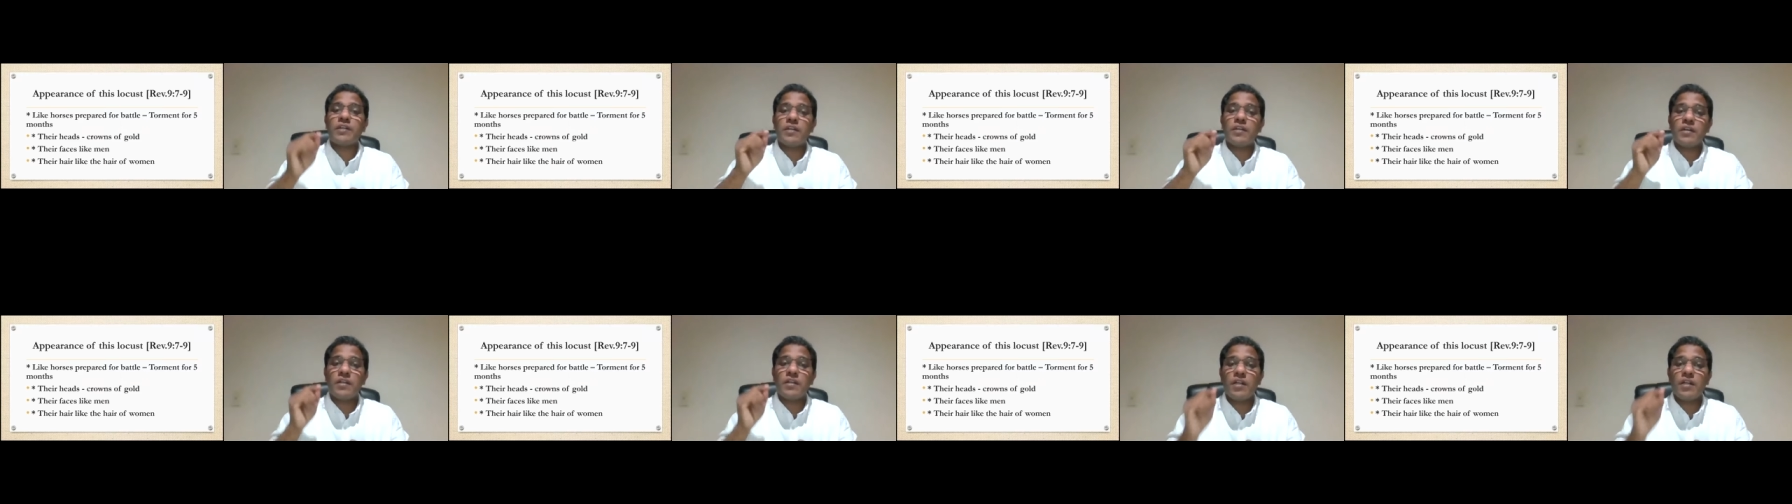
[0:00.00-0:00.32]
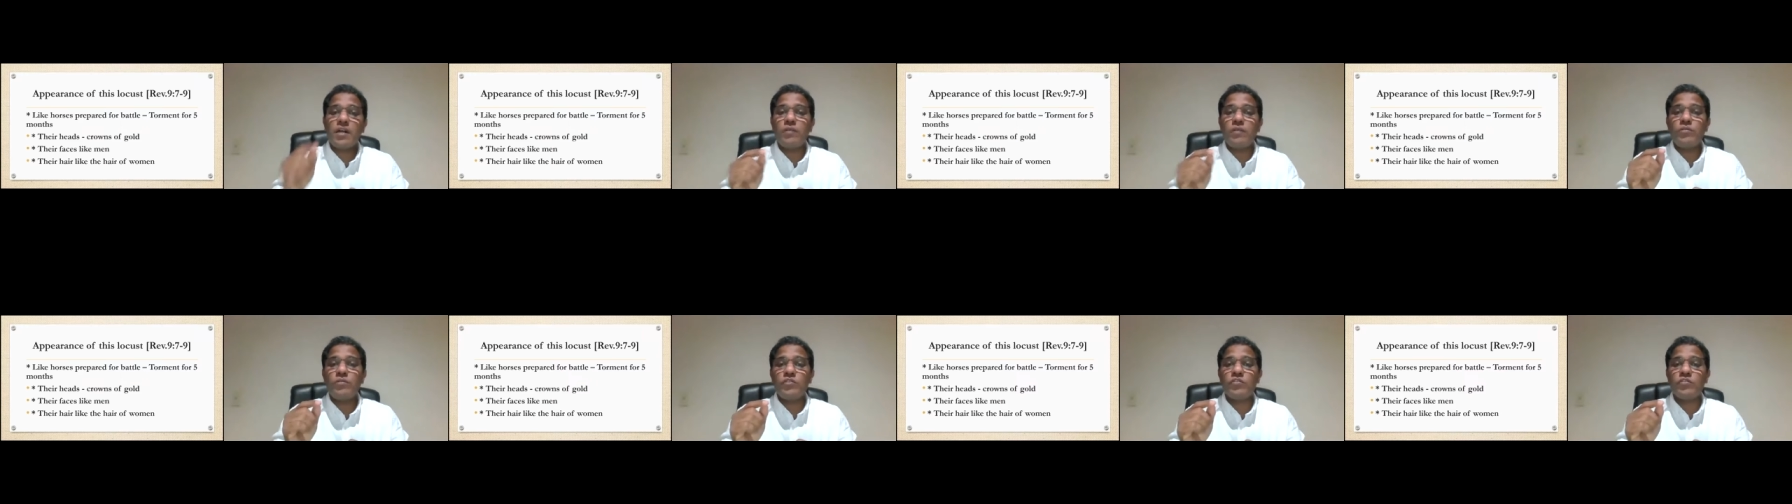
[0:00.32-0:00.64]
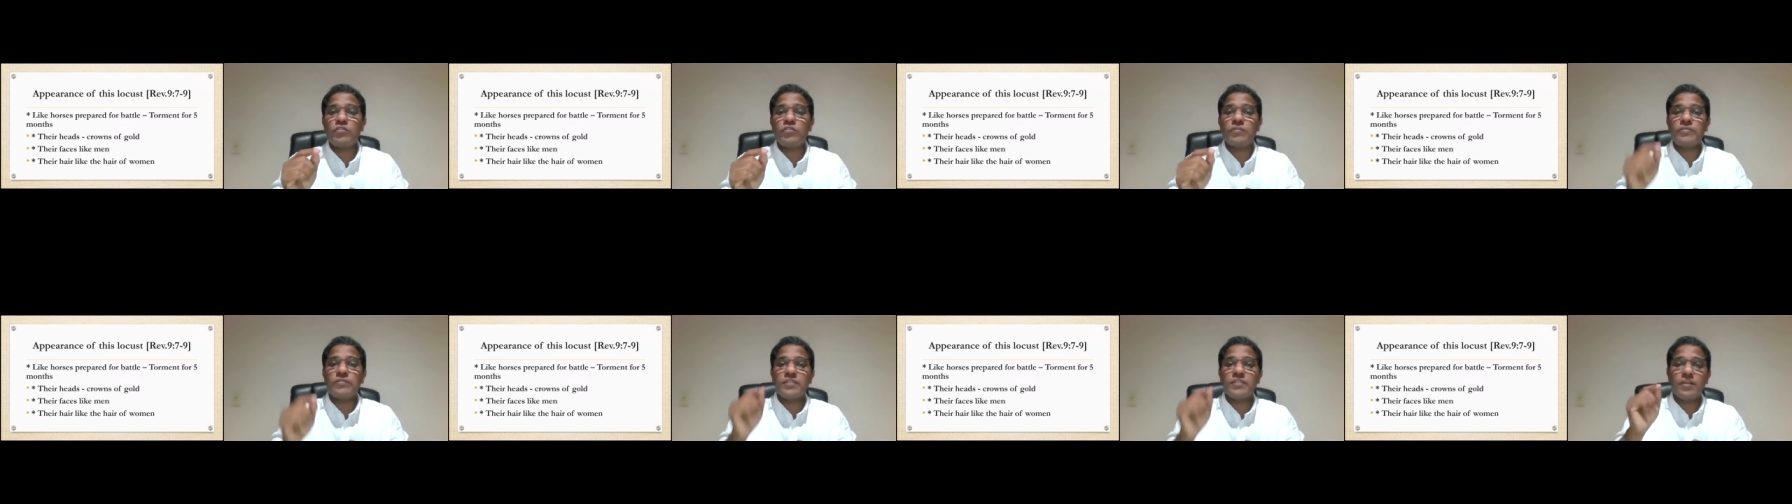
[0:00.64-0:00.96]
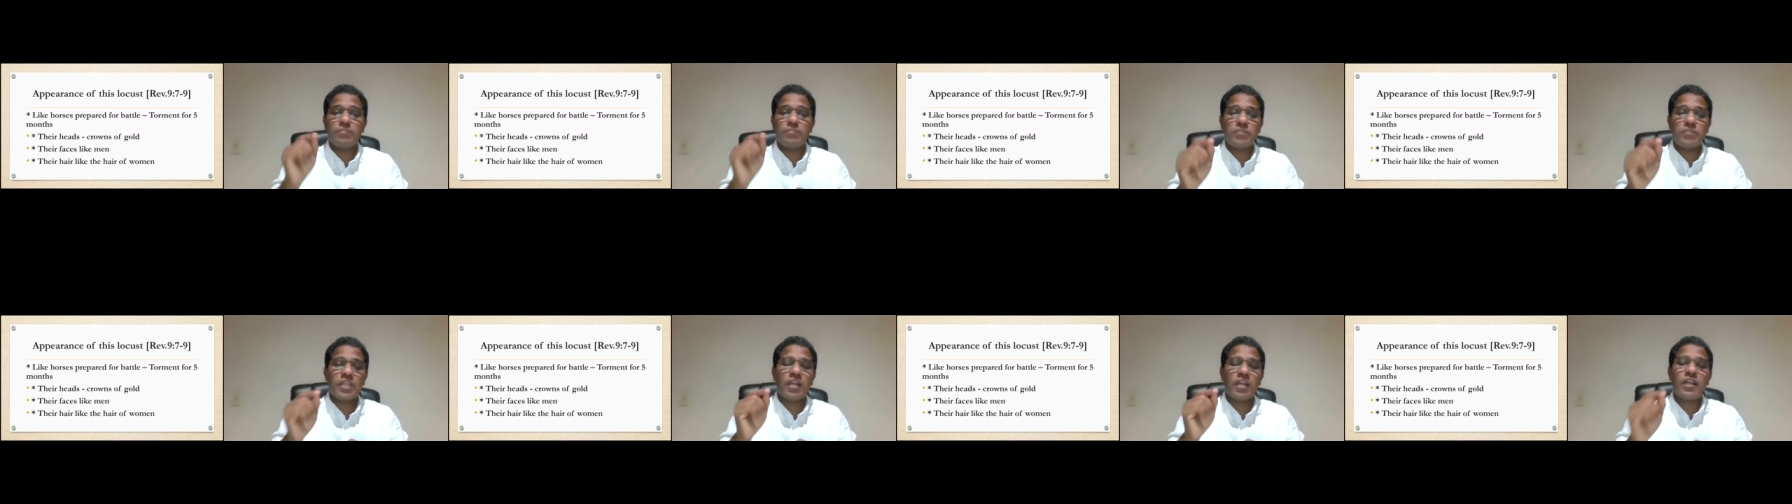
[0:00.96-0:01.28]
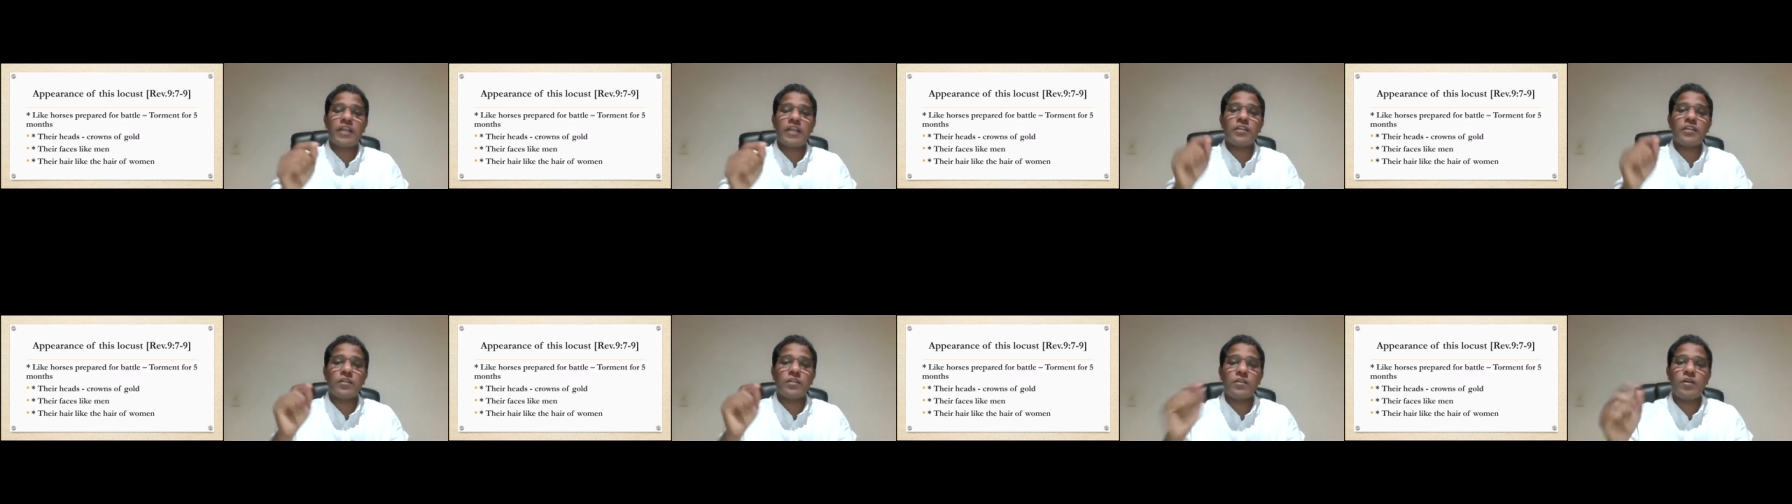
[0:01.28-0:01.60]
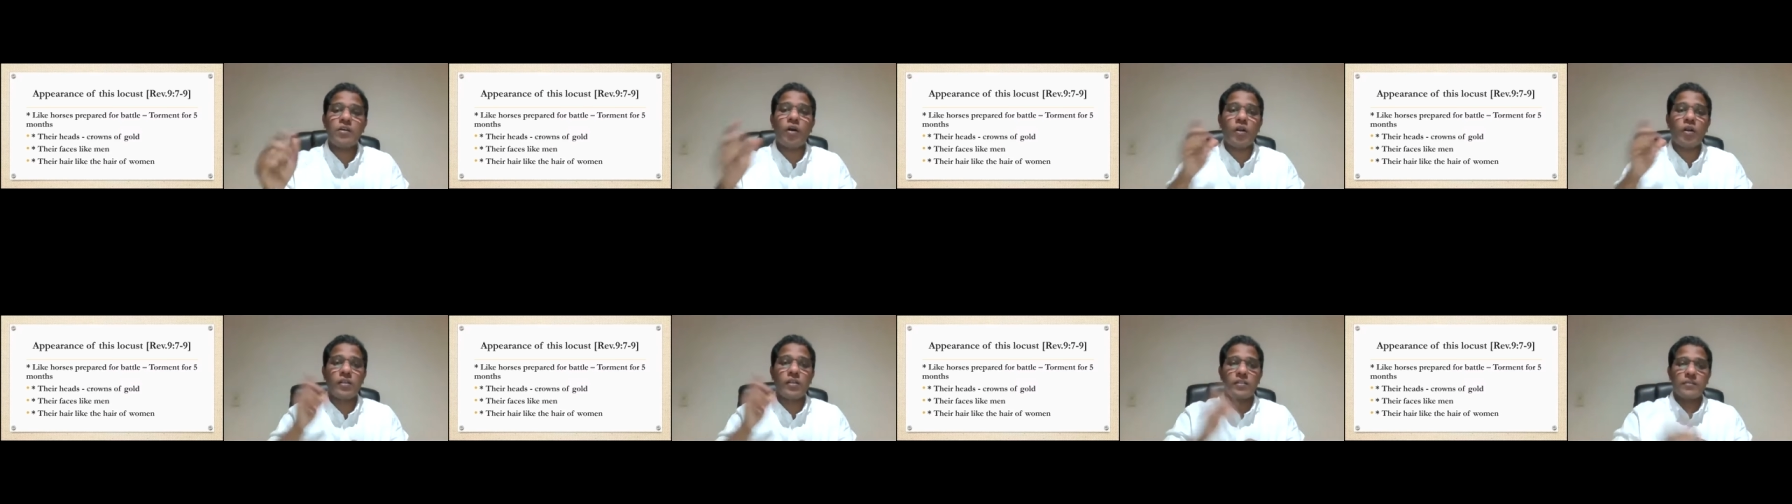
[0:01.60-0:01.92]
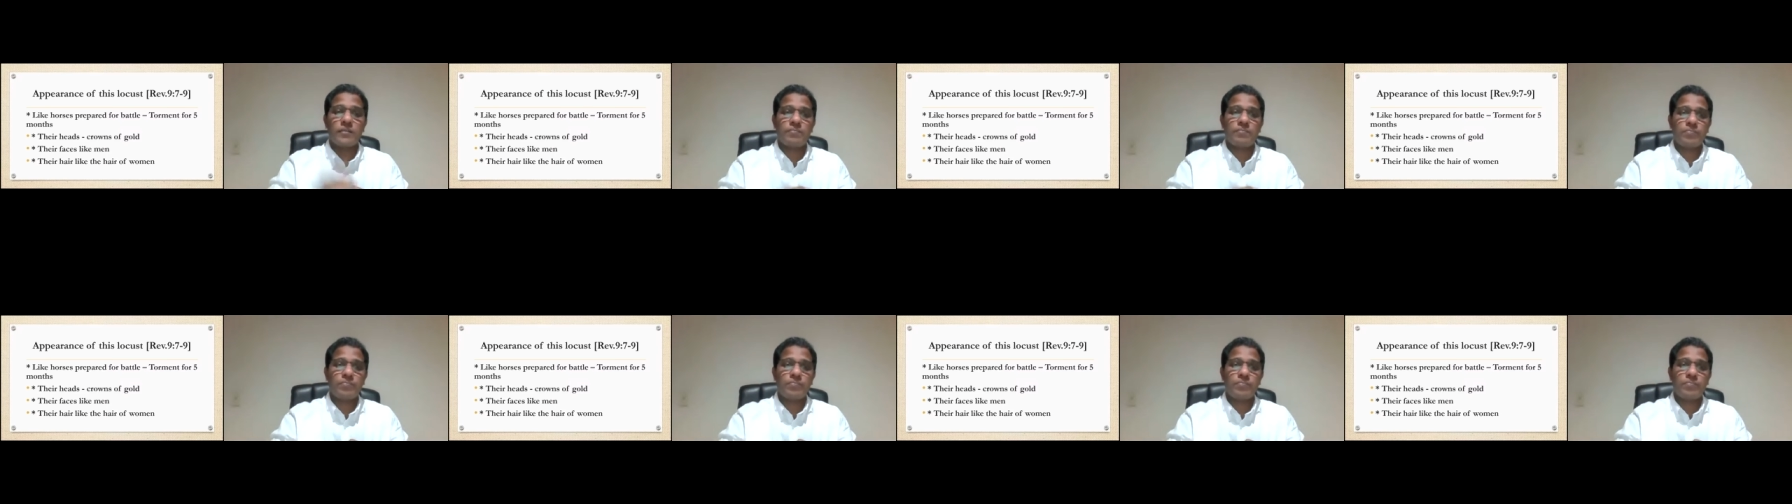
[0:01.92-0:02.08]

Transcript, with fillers: crowns of something like gold.